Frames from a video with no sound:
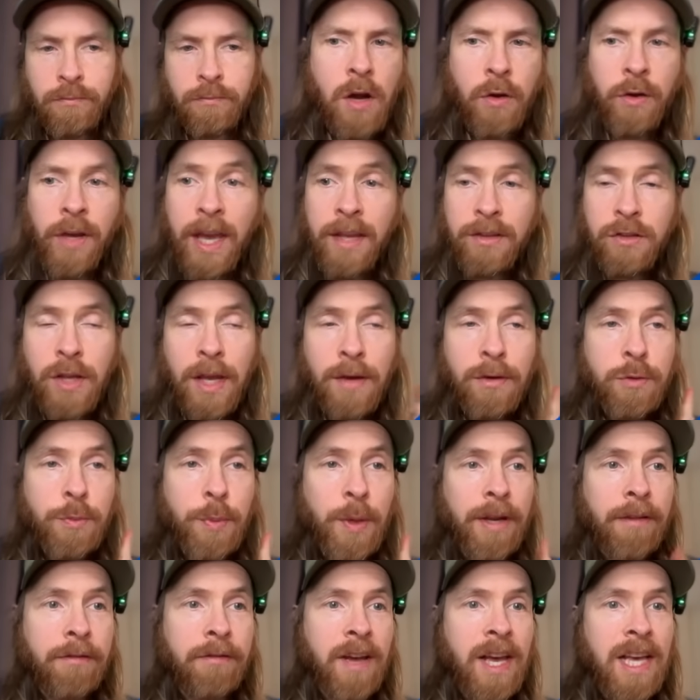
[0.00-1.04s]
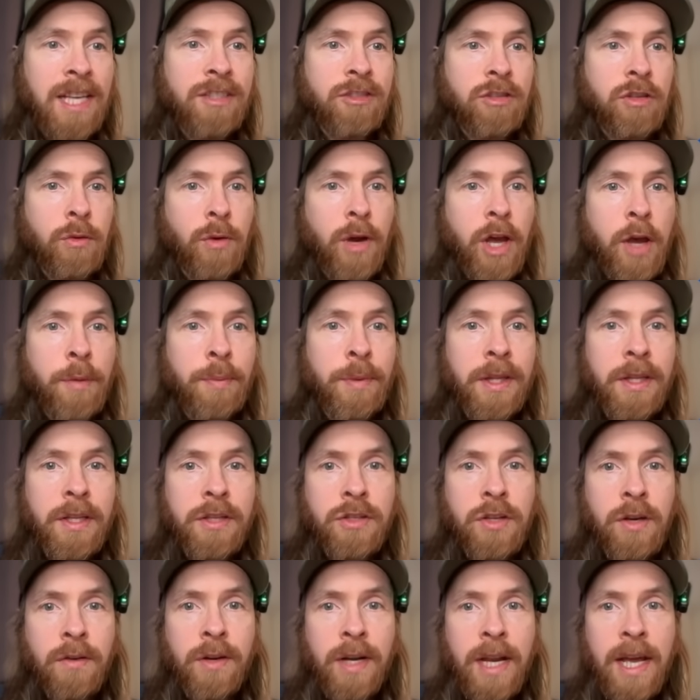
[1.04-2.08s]
Okay, so that was pretty fast. So I updated
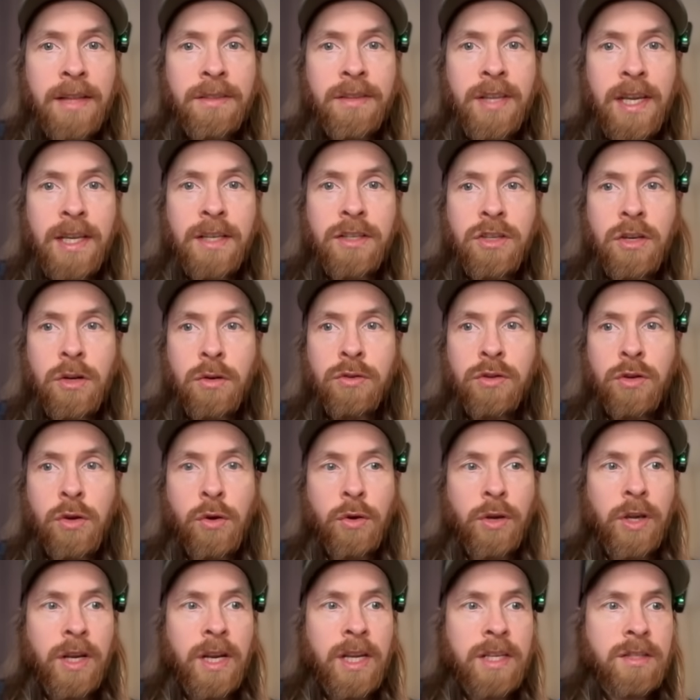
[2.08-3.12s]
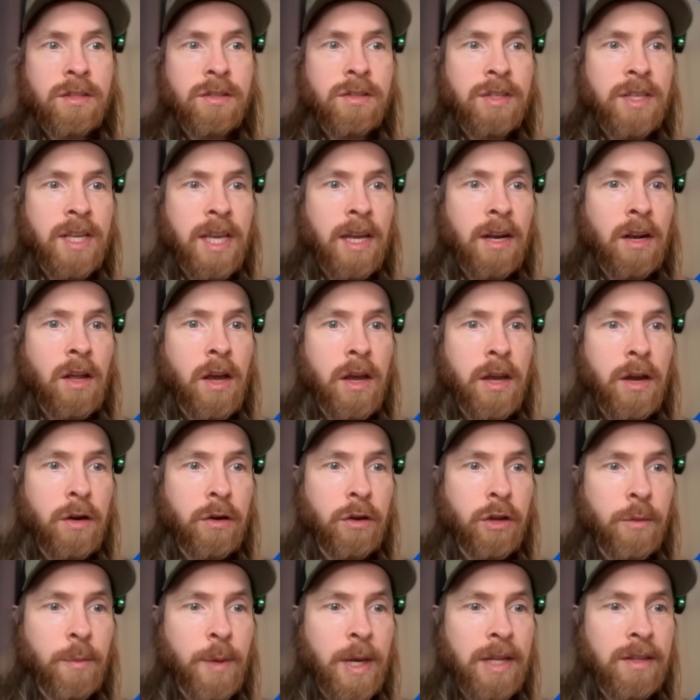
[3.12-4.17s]
the server, now it takes your token as a C L I
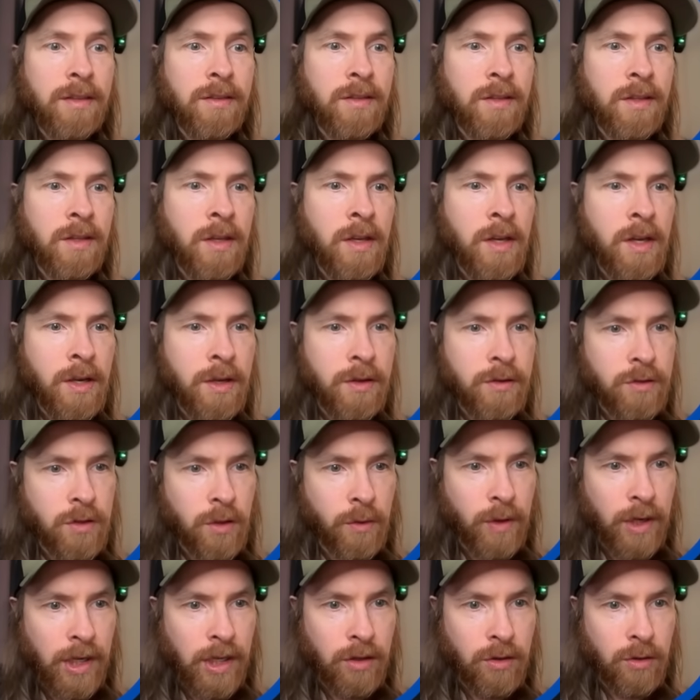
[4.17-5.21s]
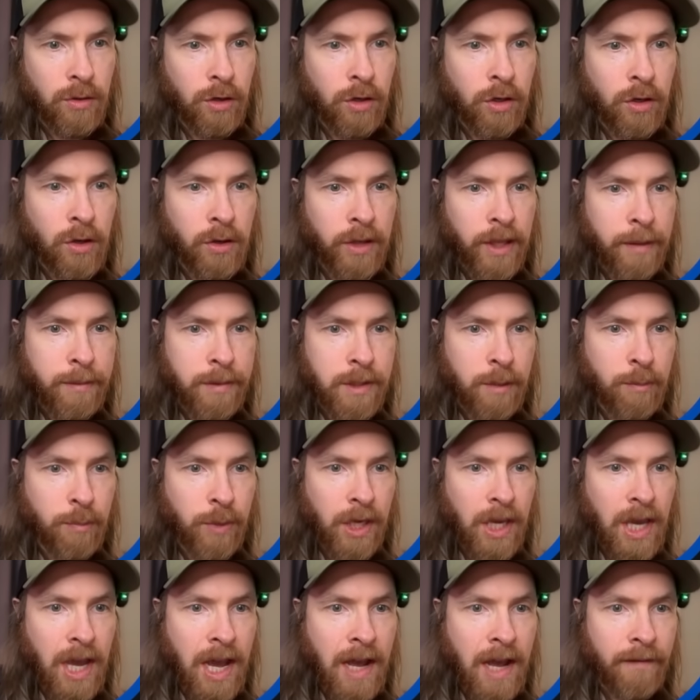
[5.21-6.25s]
argument. So we can do Claude M C
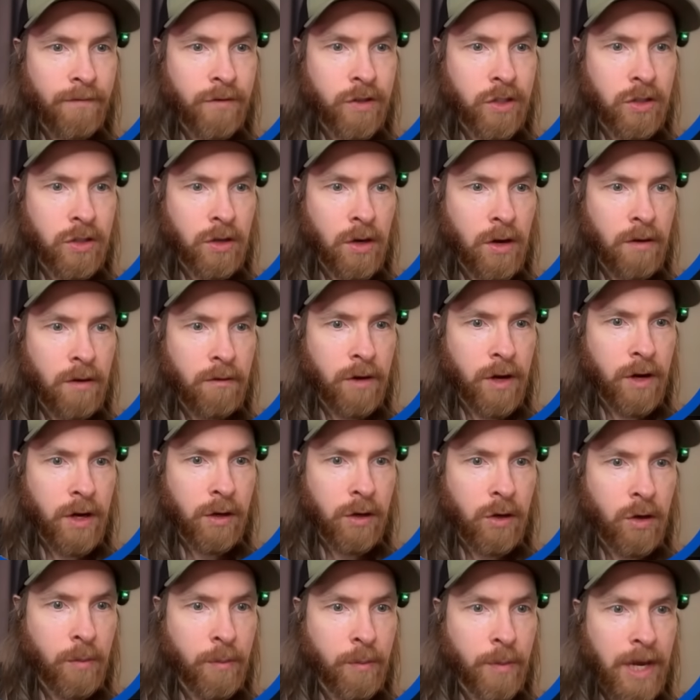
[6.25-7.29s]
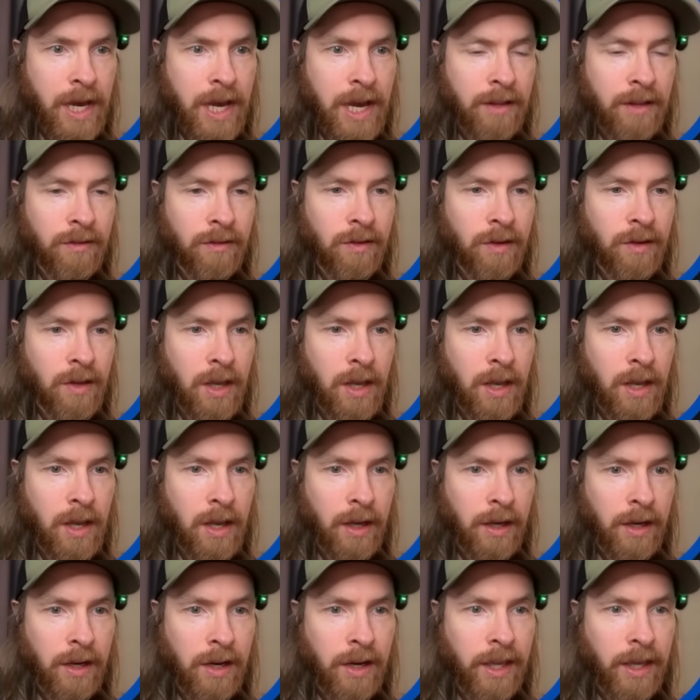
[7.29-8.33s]
P add server, command,
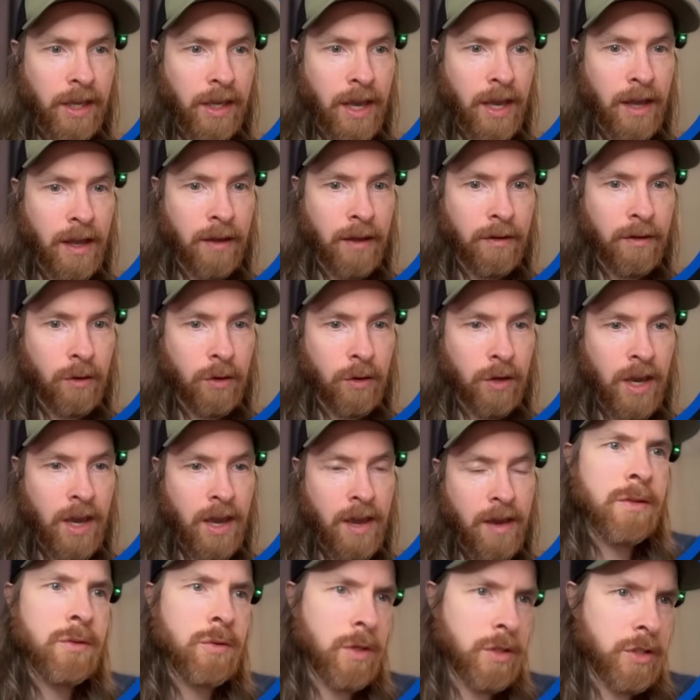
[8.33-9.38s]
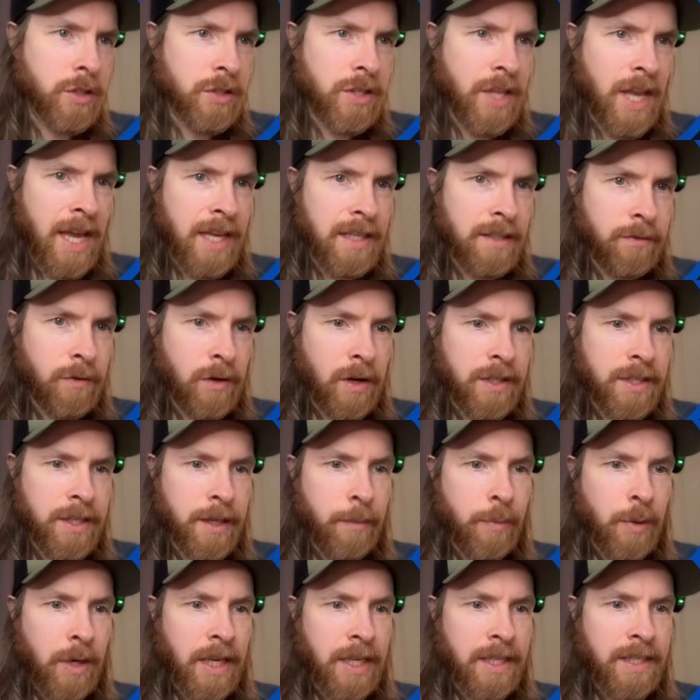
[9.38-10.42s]
uh, Kling, and okay. So I just asked for a
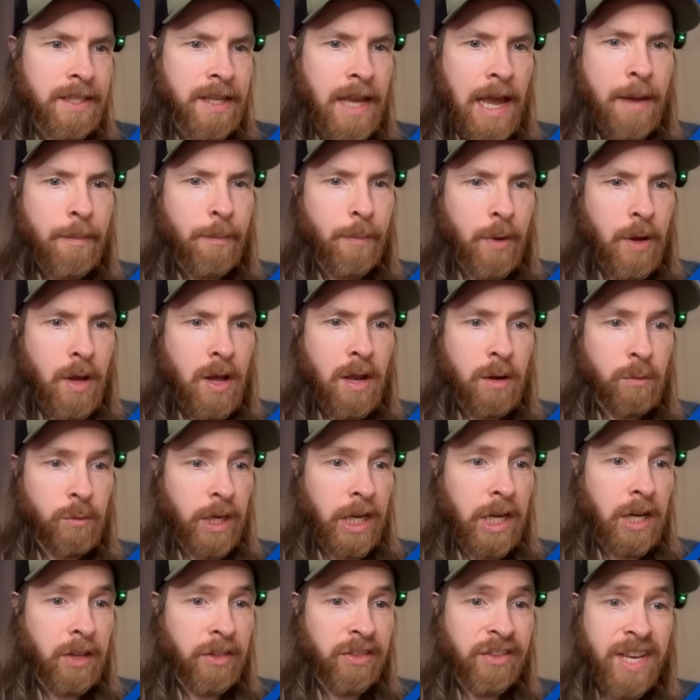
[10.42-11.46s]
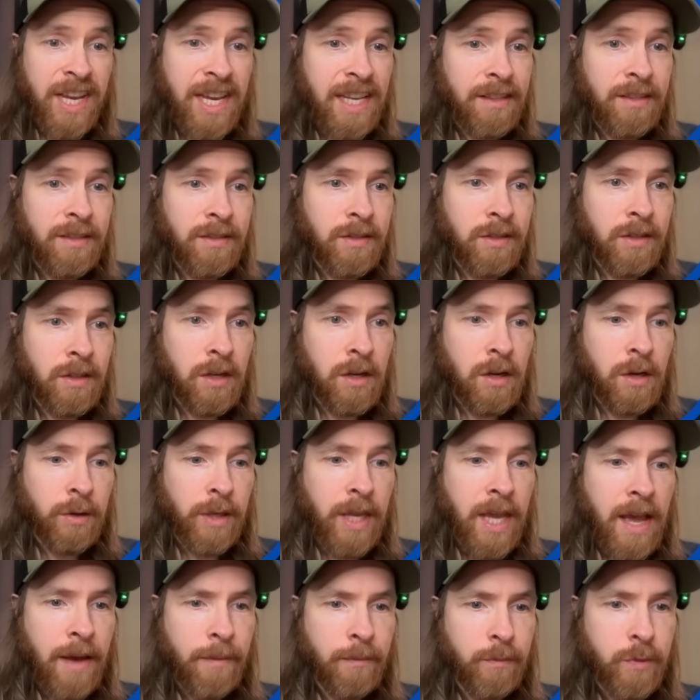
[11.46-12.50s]
simple example. We got that. So
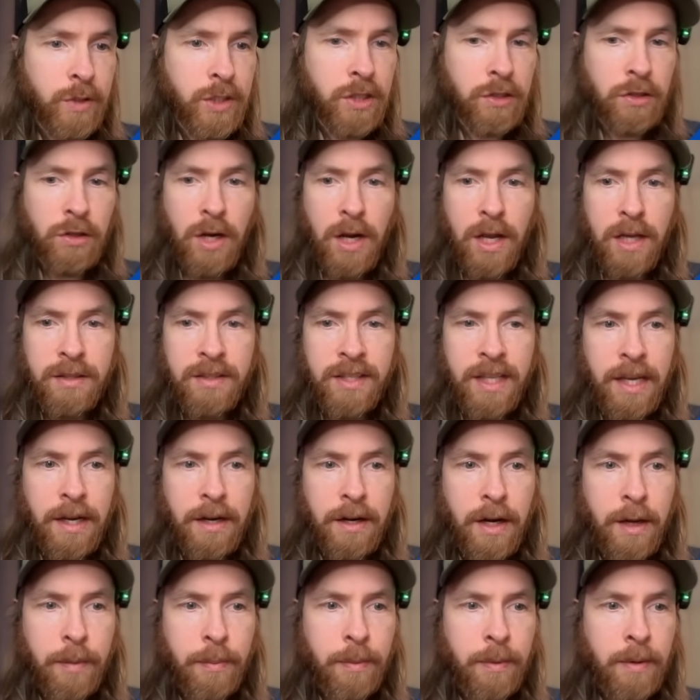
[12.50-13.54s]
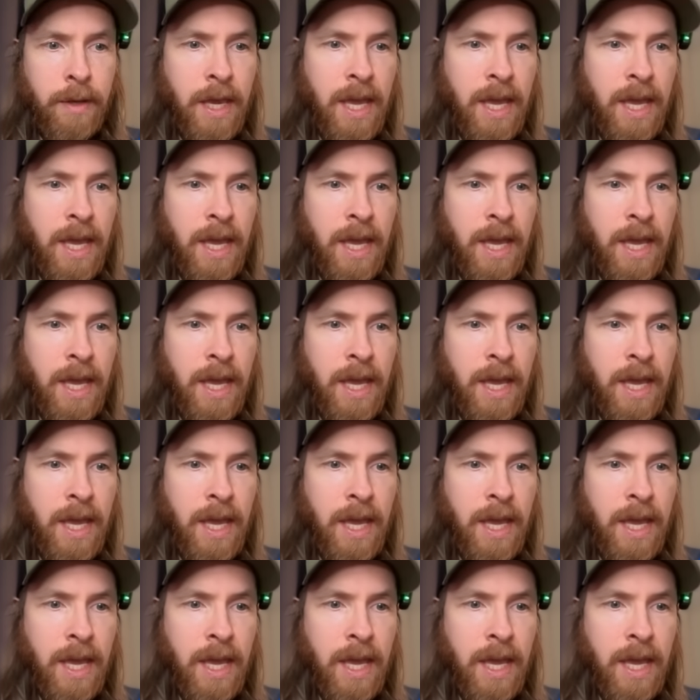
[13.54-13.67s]
yeah, we're just gonna set it up.